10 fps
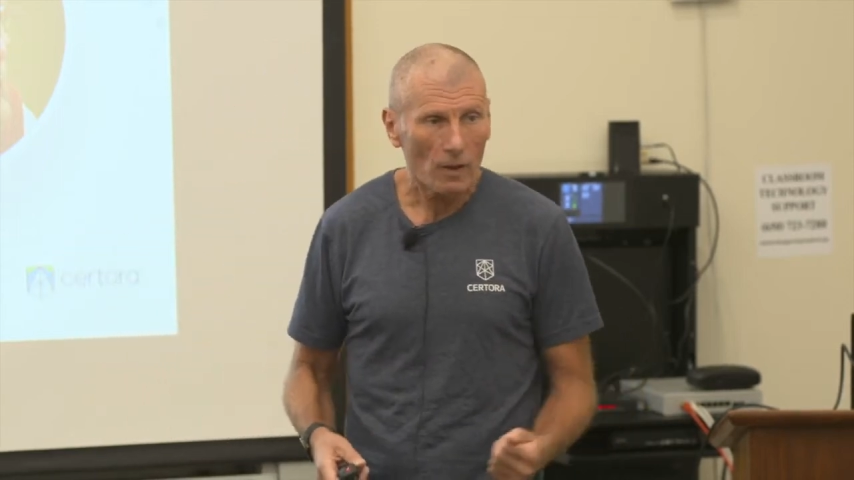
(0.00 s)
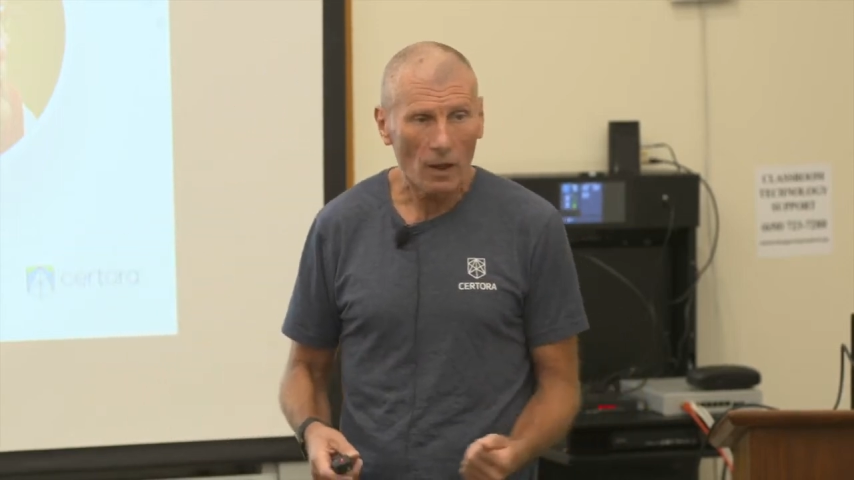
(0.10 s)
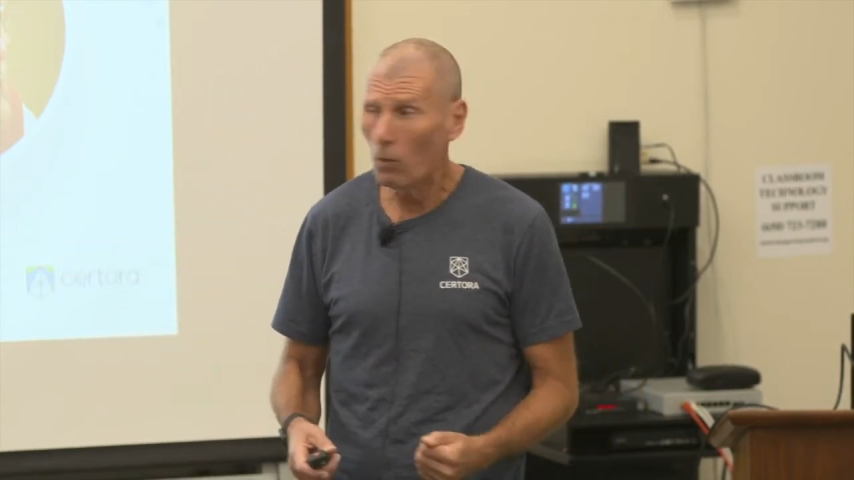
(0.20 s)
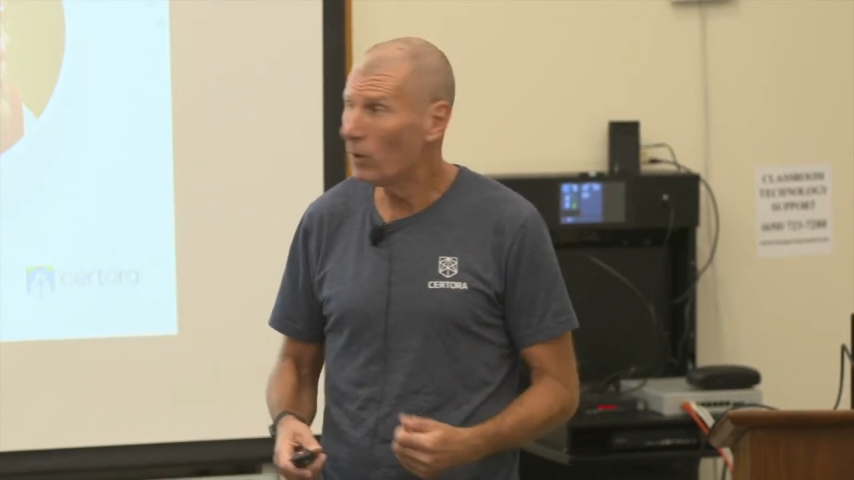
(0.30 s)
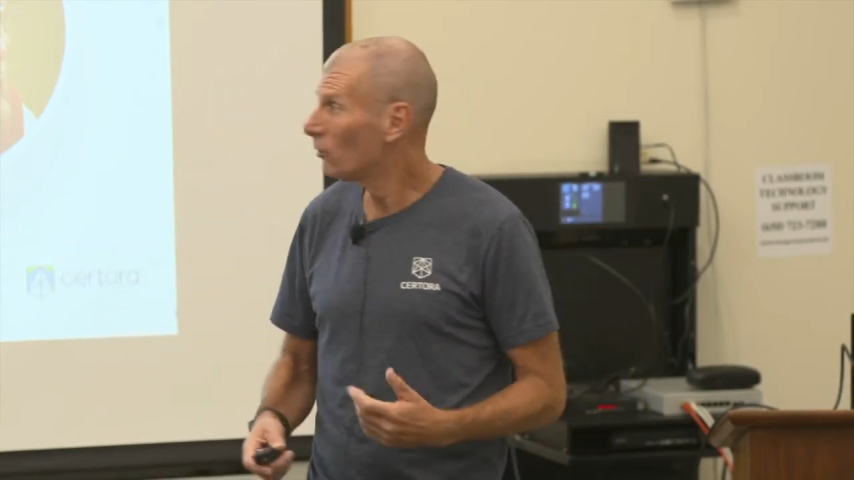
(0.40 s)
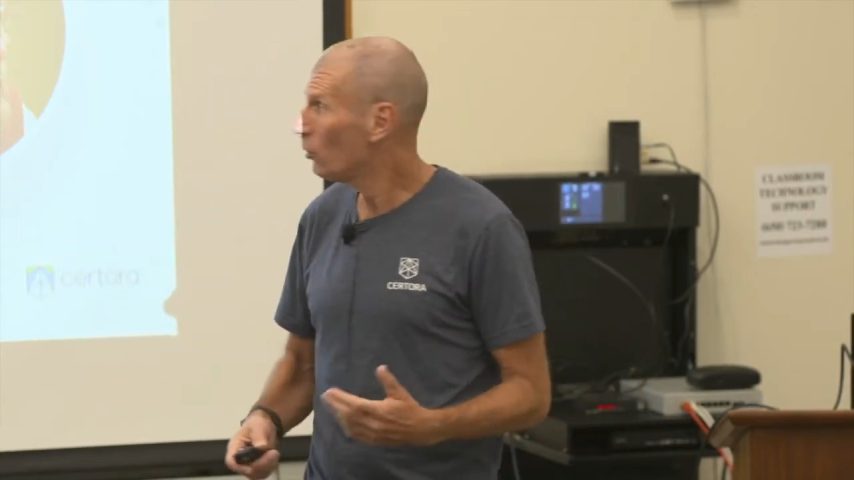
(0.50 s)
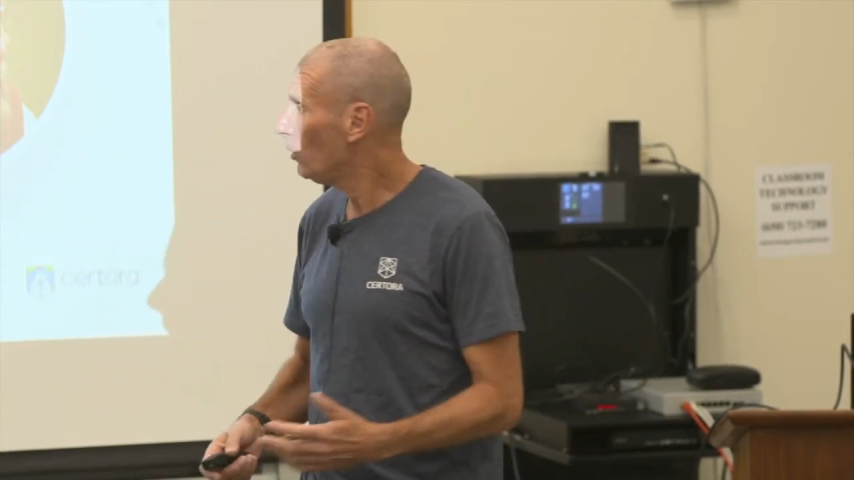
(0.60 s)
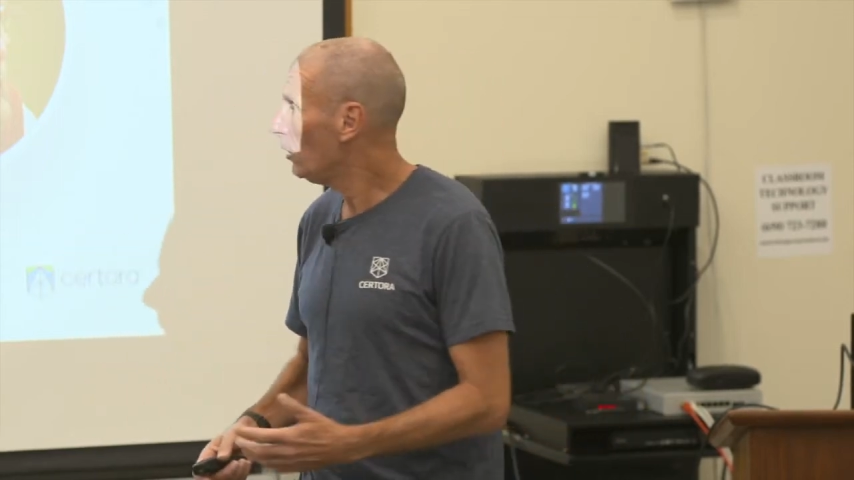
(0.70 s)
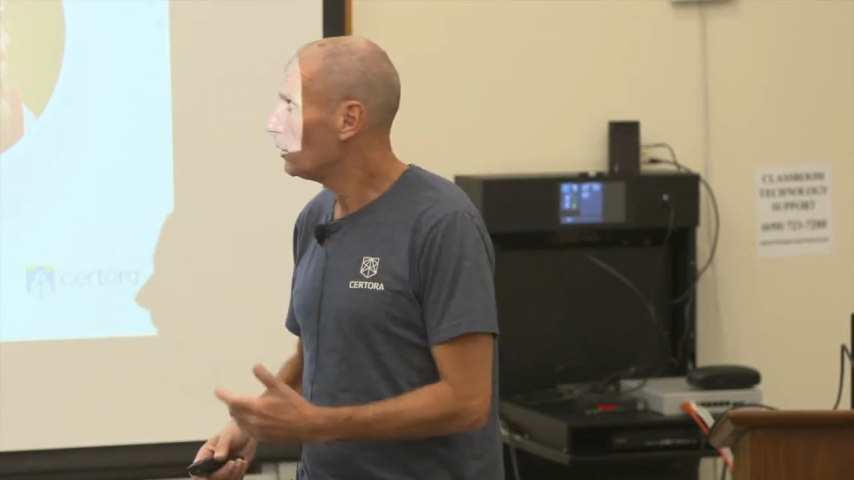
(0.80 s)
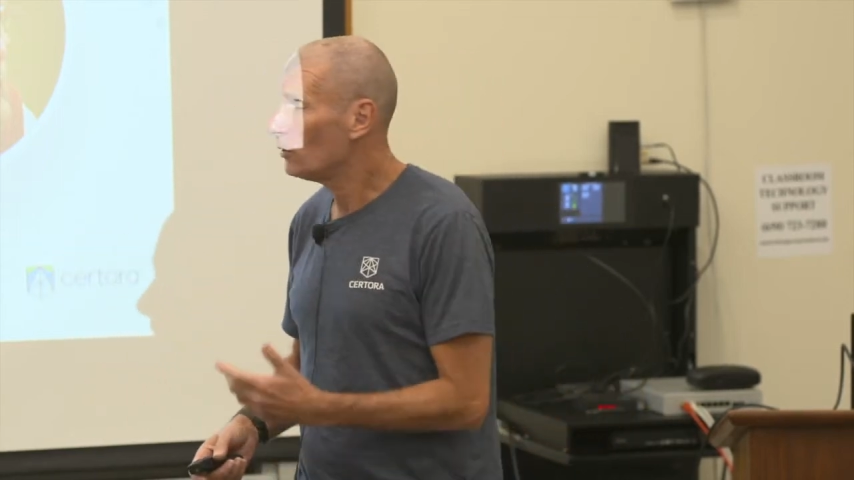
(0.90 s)
our
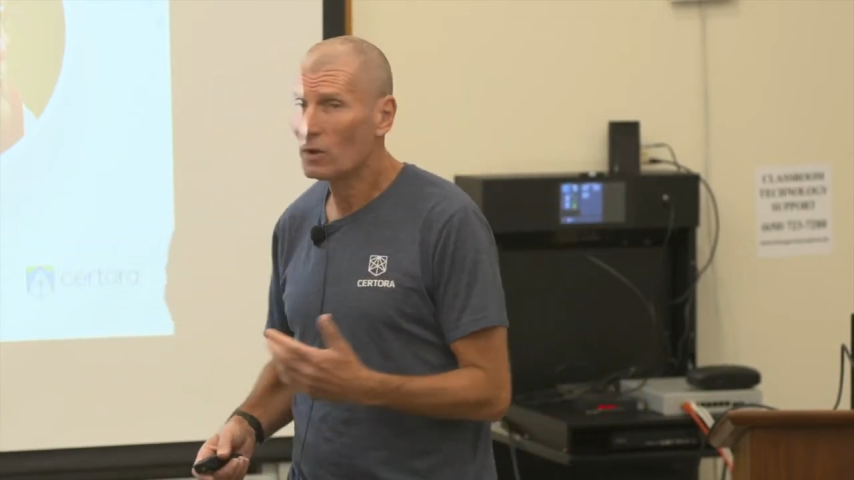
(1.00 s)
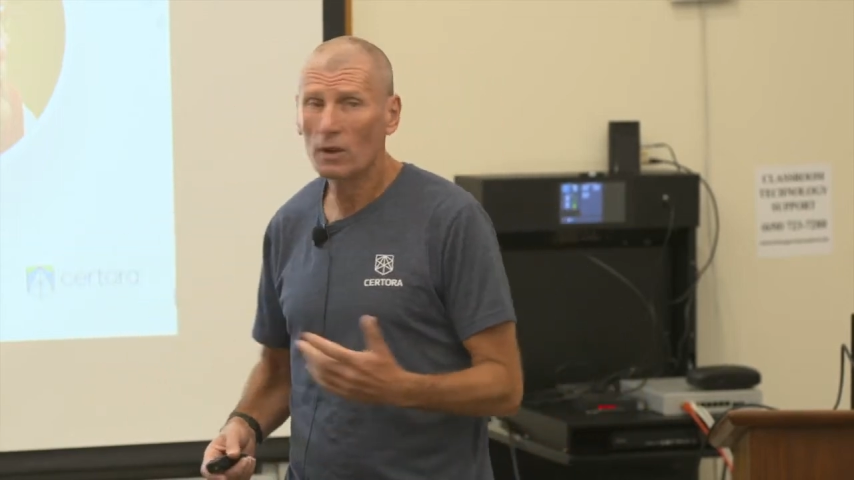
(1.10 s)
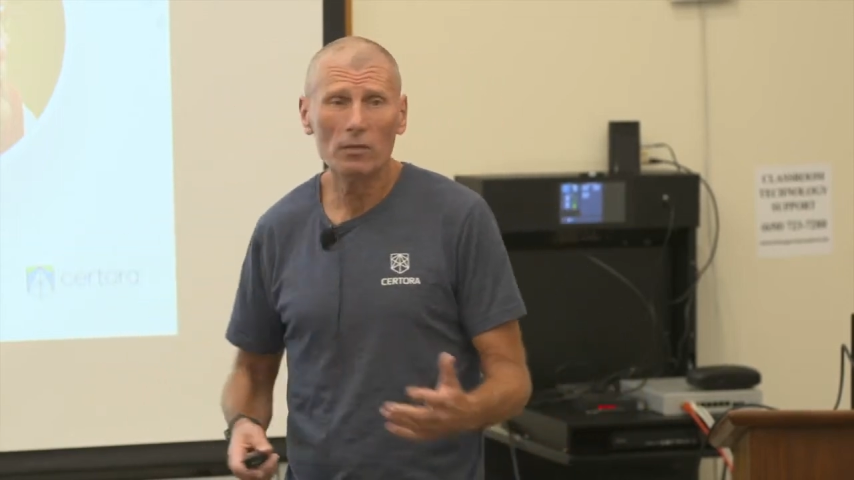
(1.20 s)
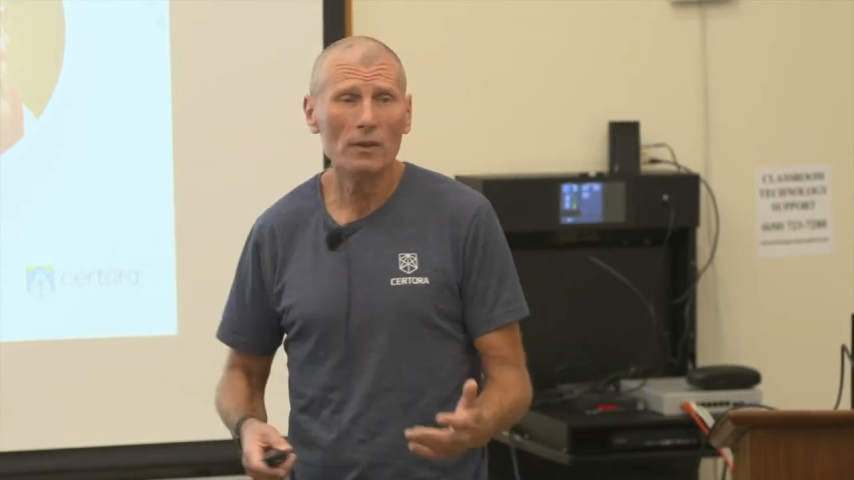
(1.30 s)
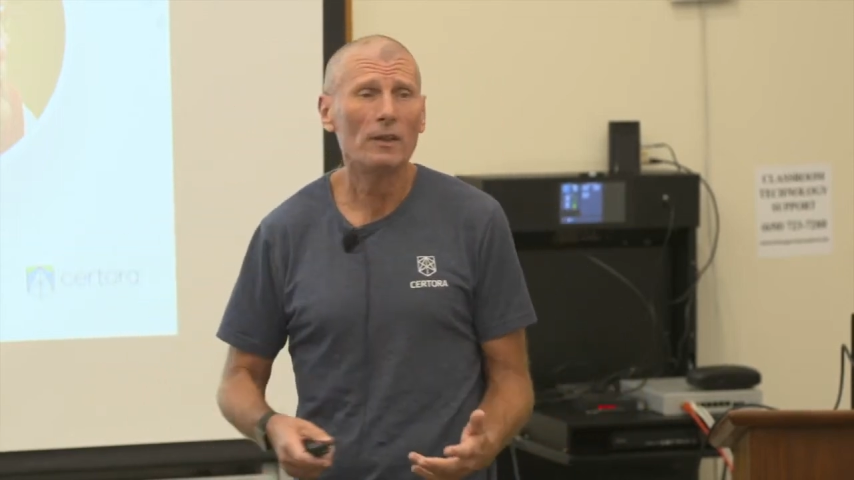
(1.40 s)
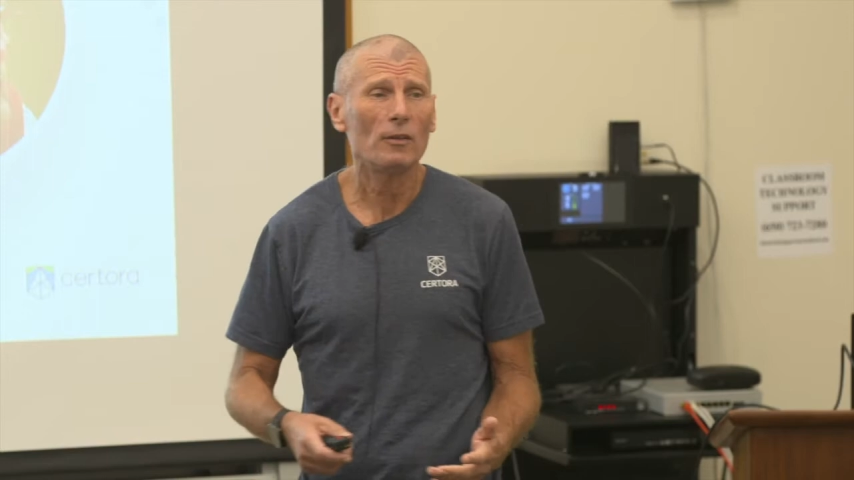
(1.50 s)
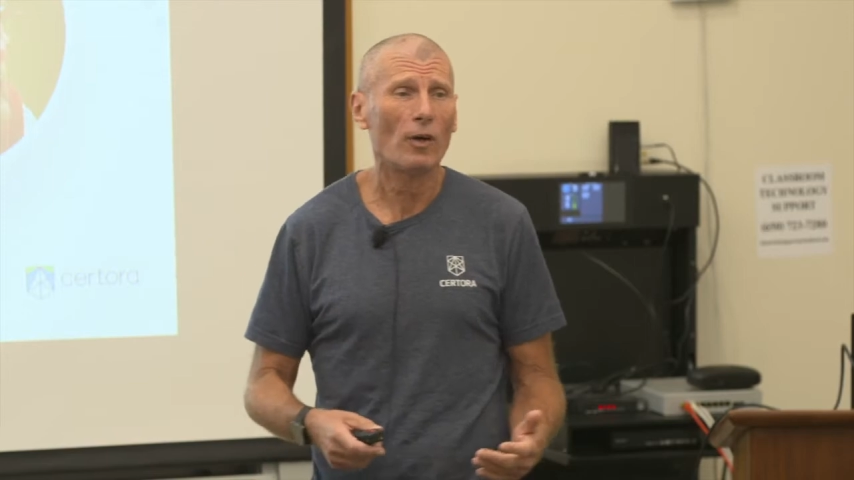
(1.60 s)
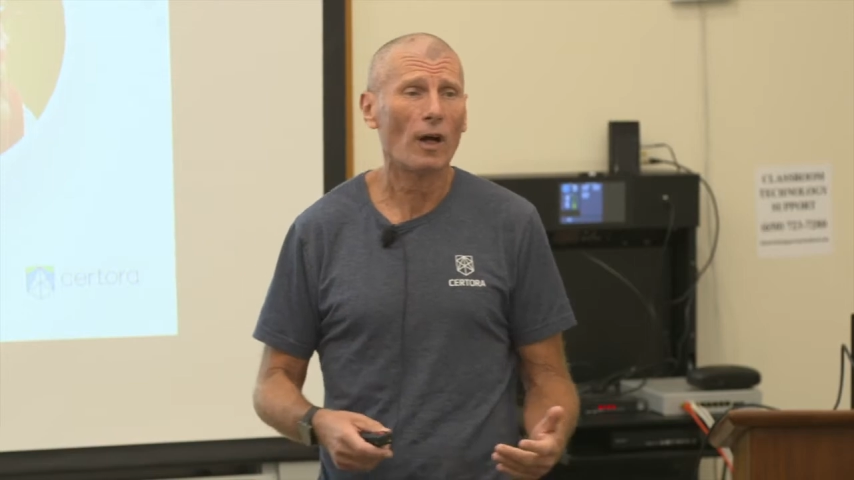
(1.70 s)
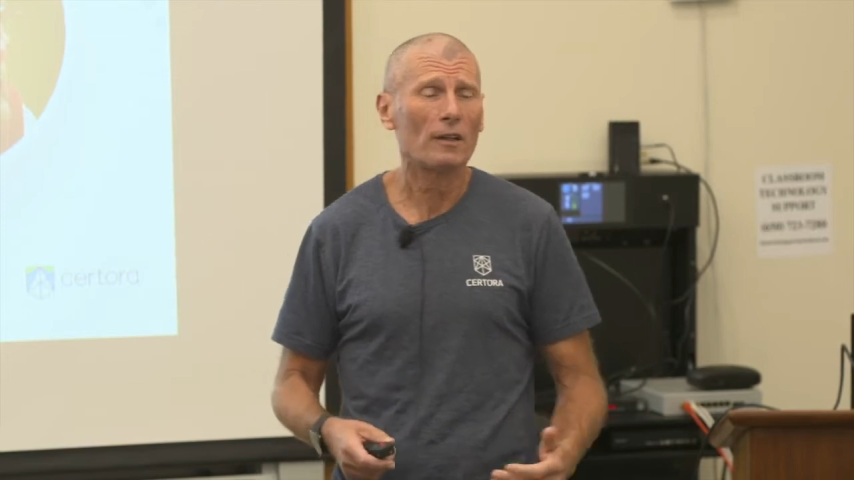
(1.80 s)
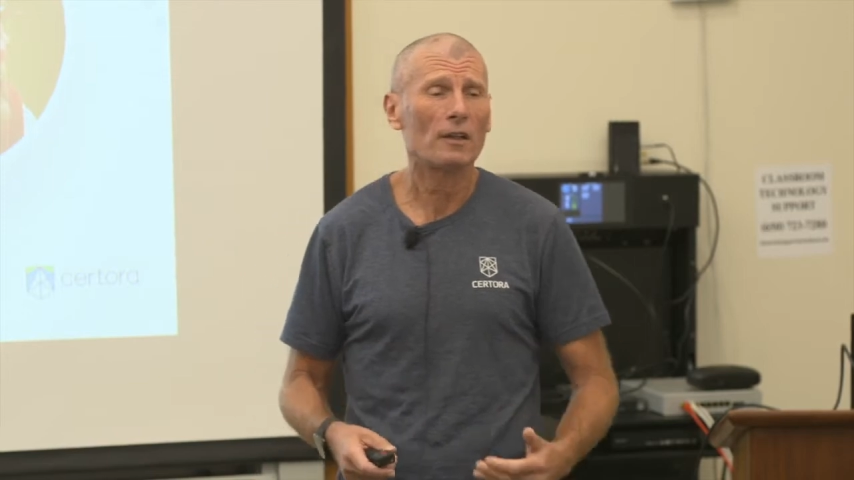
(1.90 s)
tool, you give it the invariant,